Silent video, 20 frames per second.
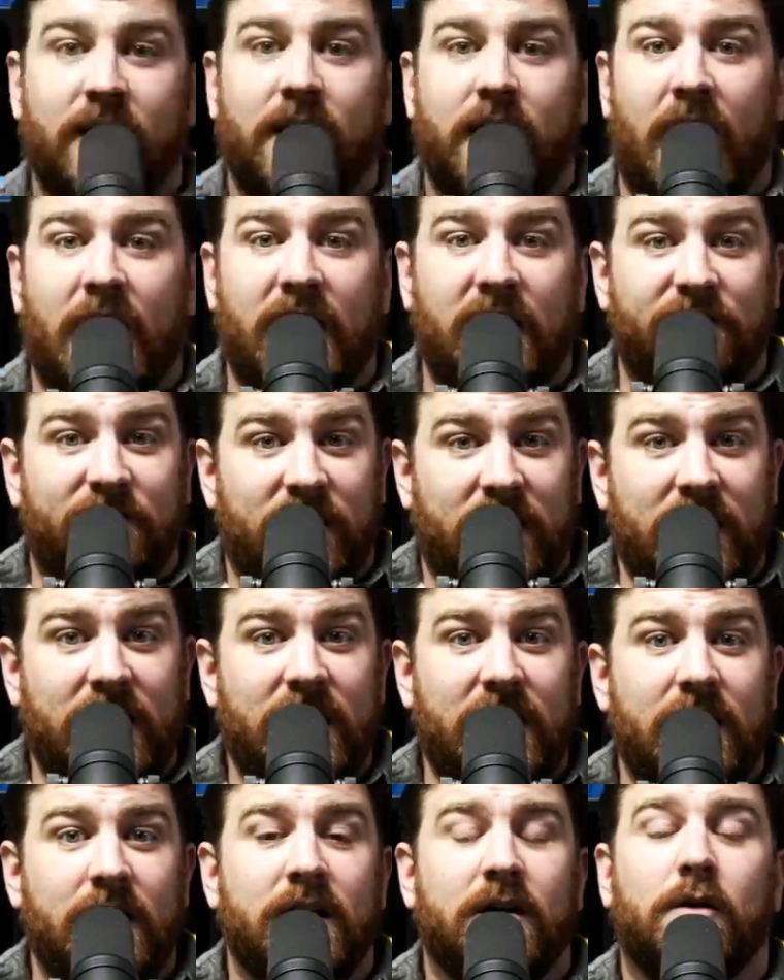And if
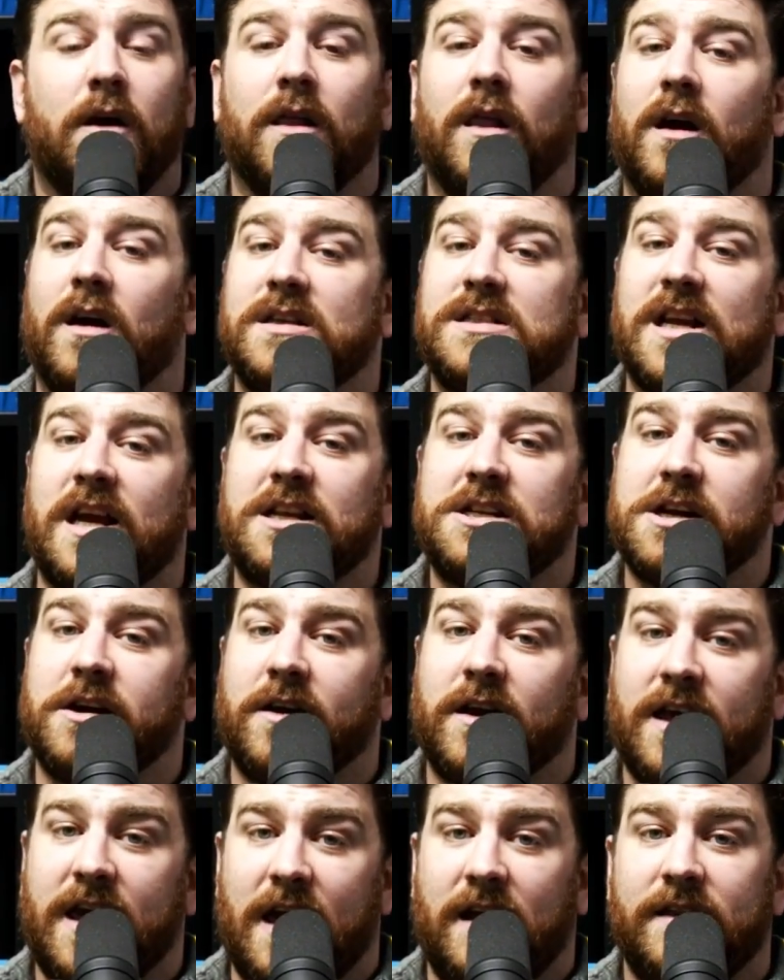he, alongside
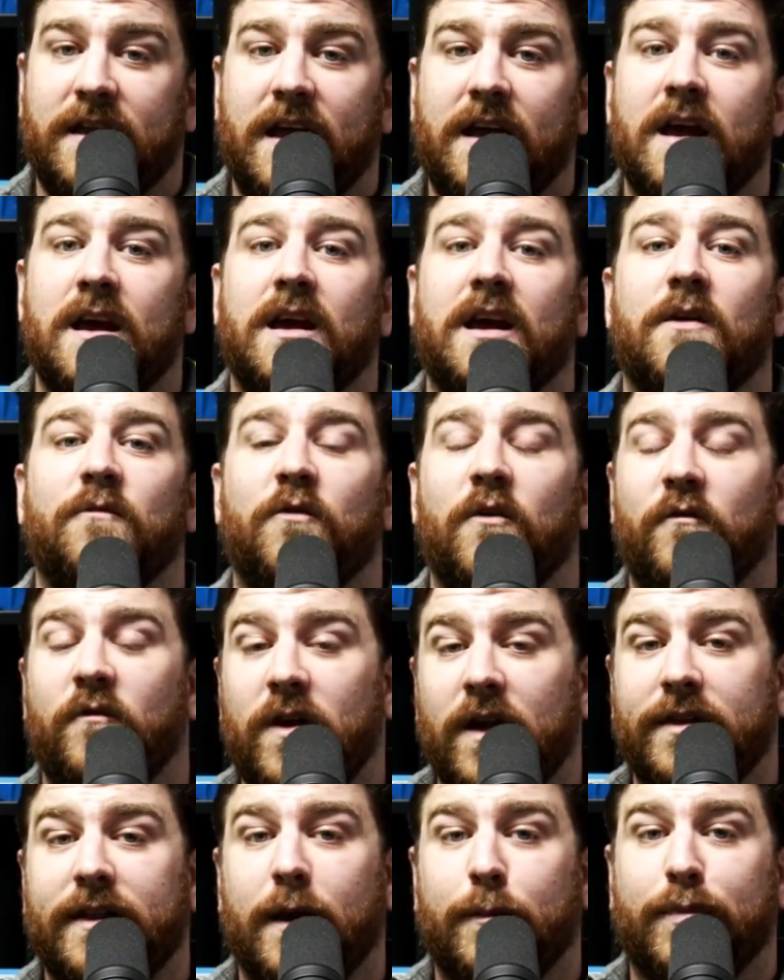Jarred Kelenic, can
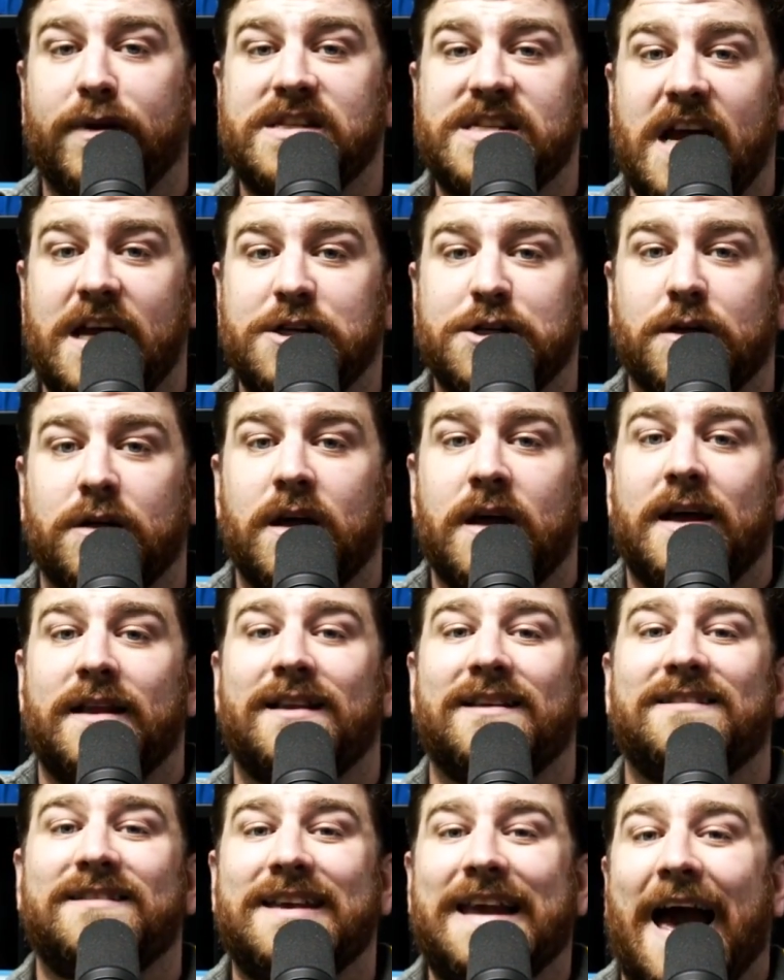fulfill their potential,
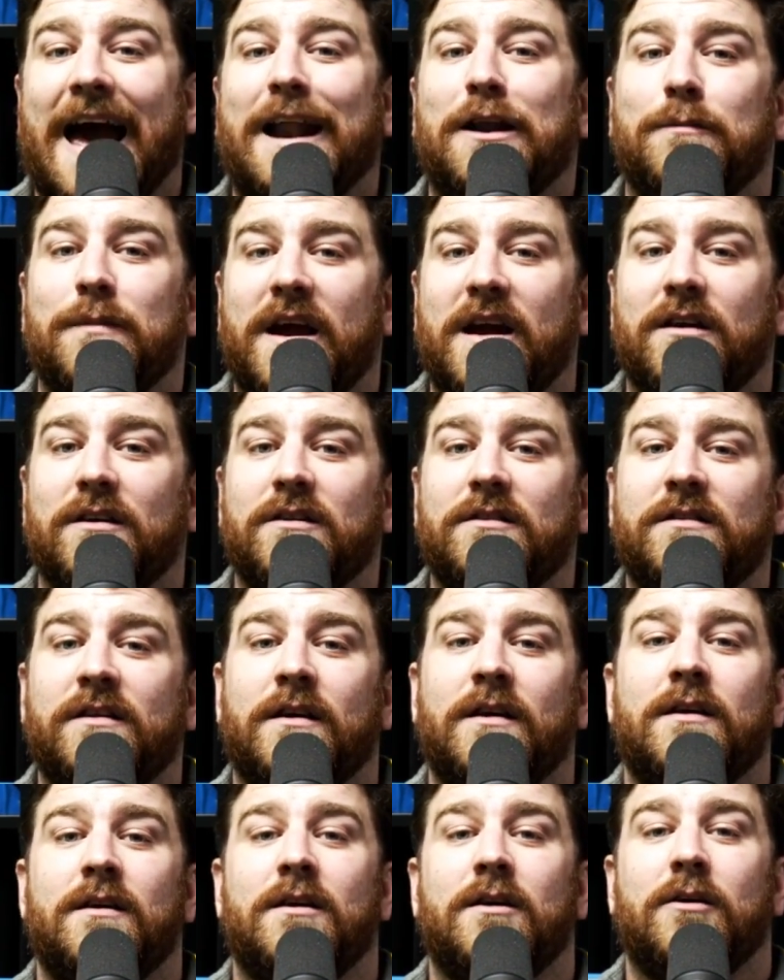the Seattle Mariners
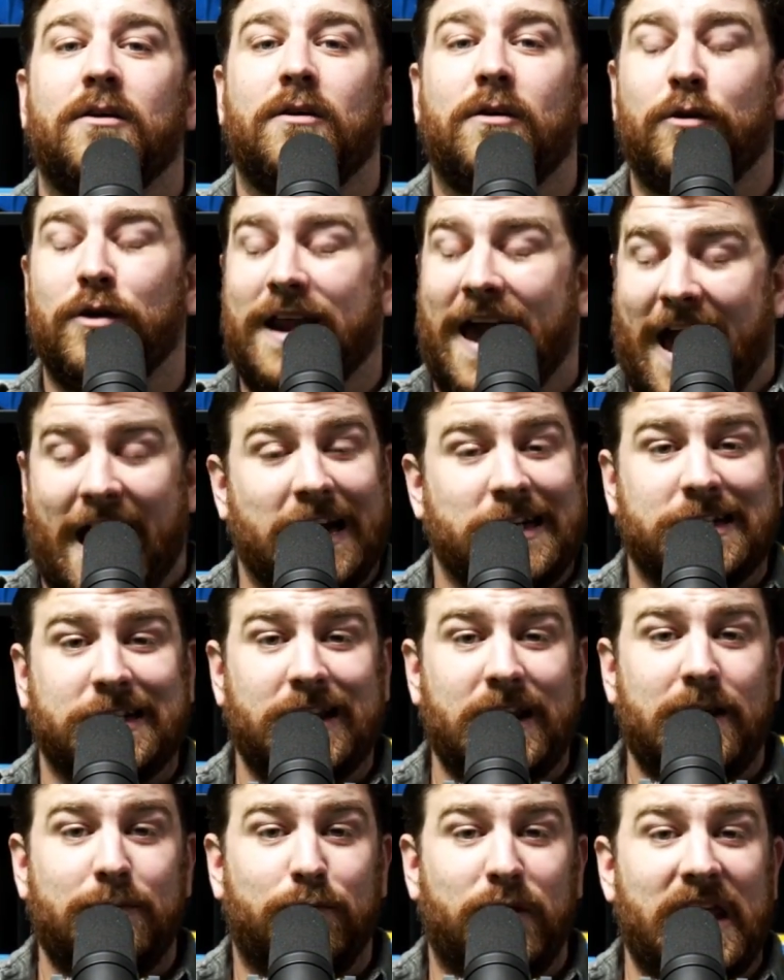could
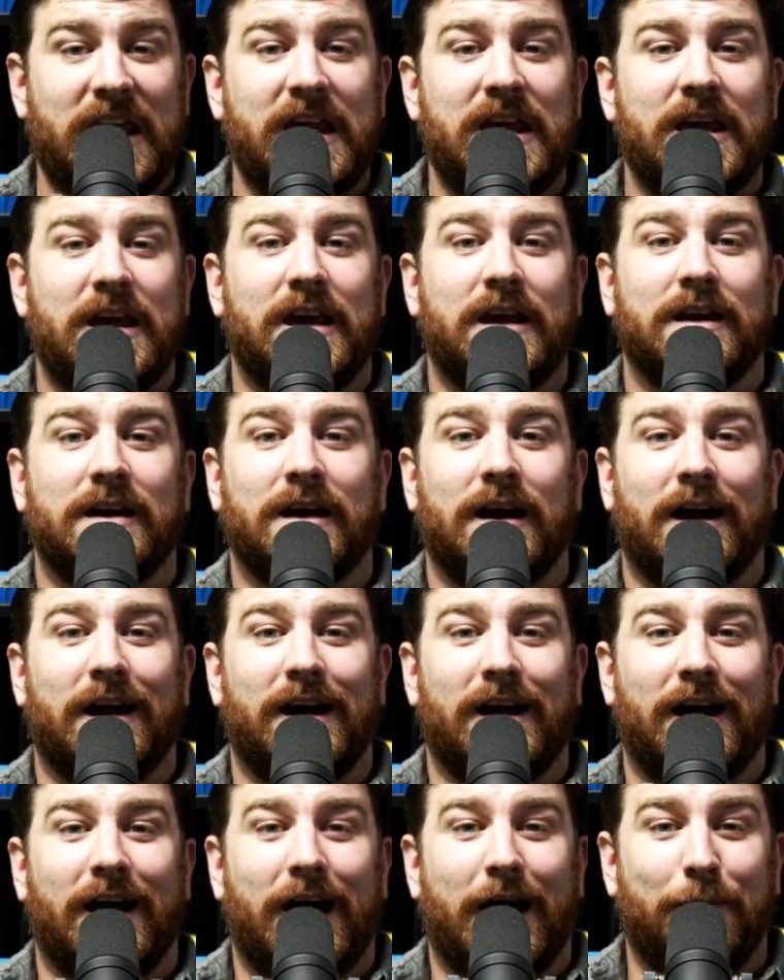actually be
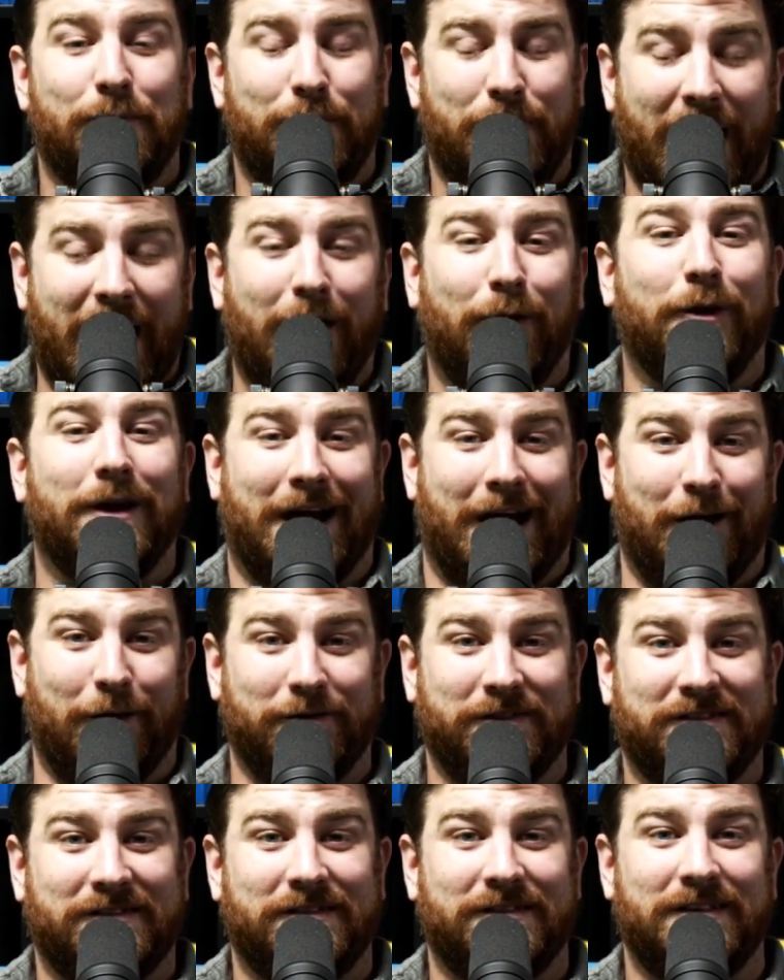a
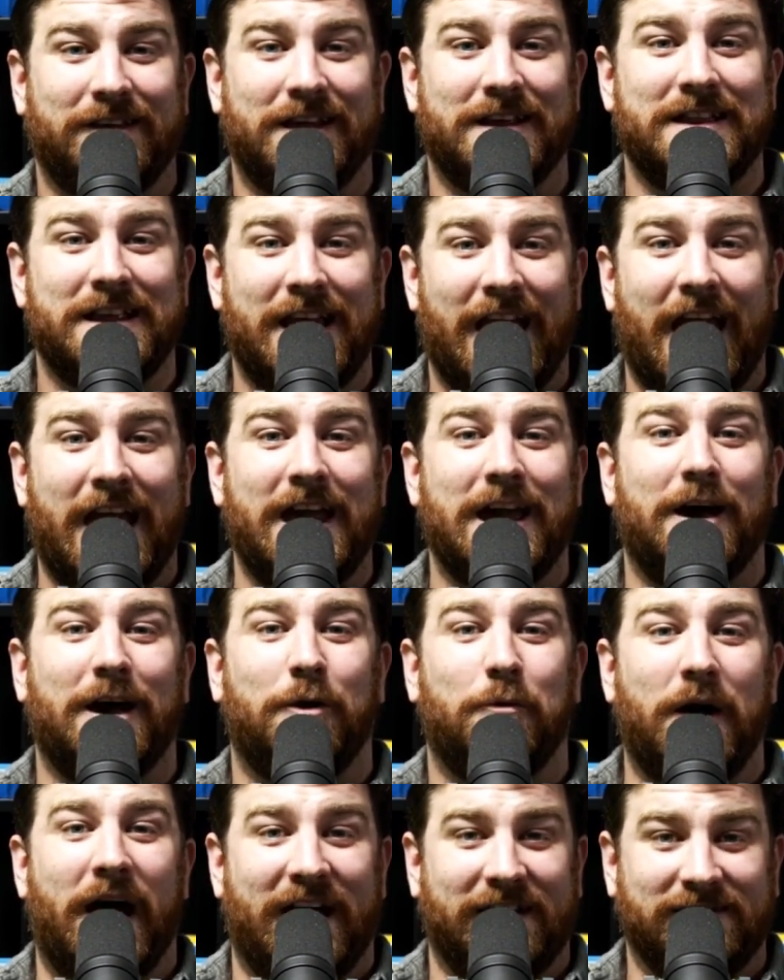powerhouse in the
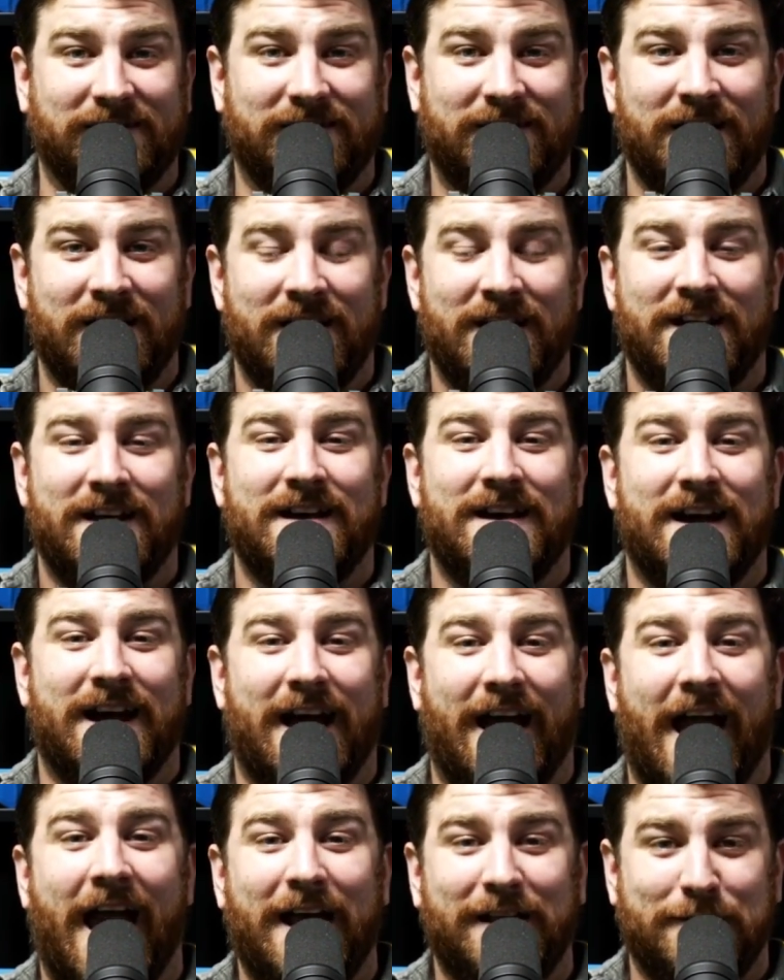AL West.
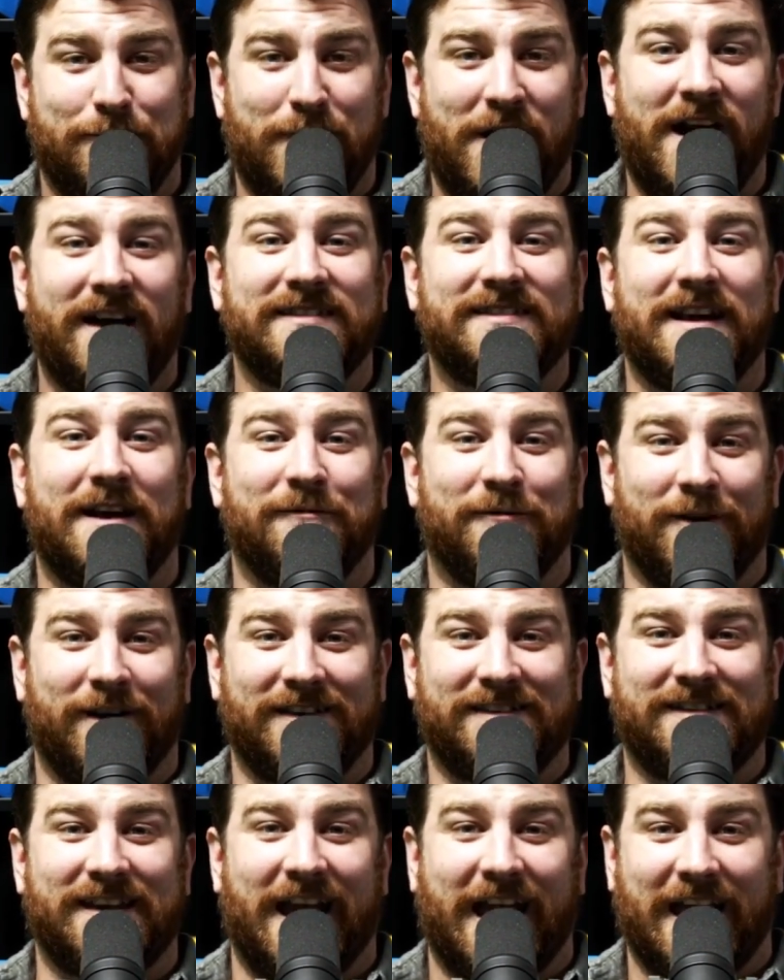I had to pause there for a
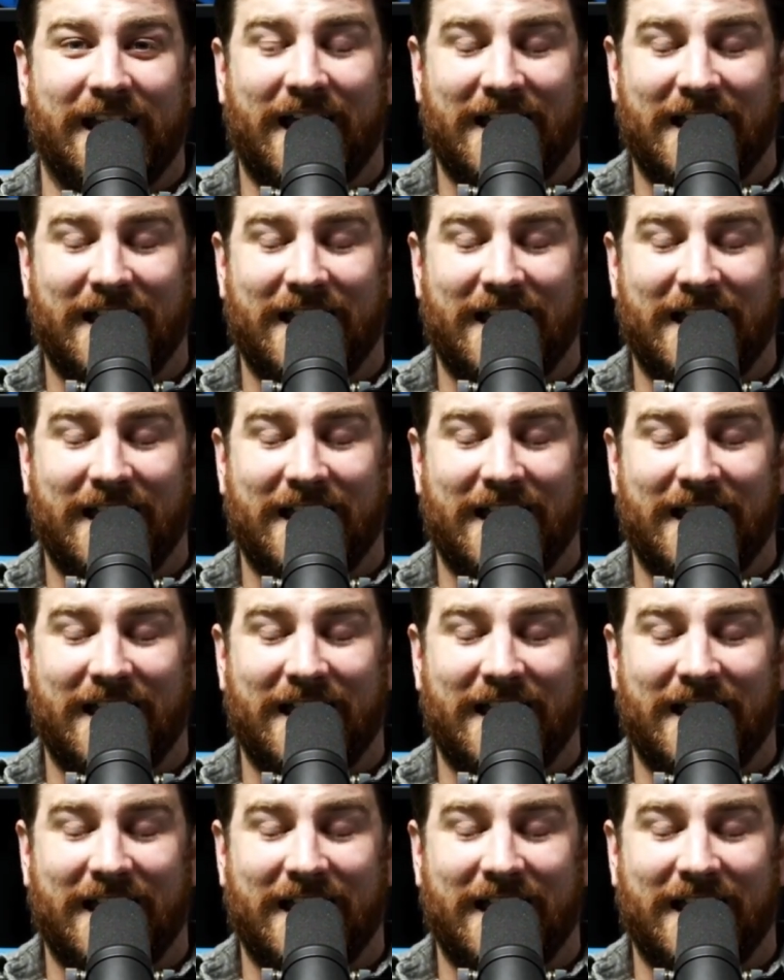second.